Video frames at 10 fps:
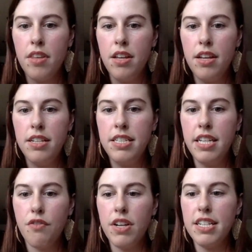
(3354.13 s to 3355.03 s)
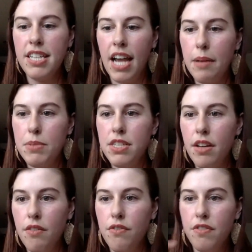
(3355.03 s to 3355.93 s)
different types of
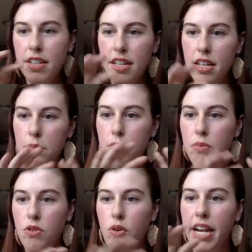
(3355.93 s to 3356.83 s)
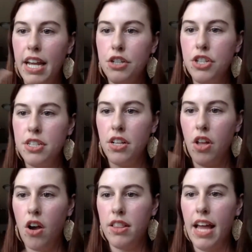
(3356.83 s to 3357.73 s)
gradations
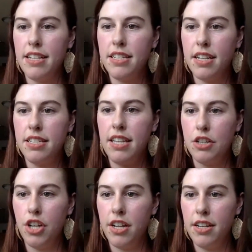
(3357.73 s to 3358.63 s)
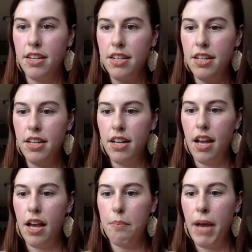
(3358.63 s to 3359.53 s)
along that succession
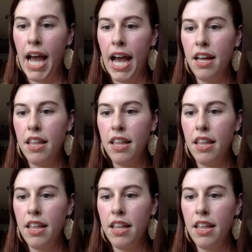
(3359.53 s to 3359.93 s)
path,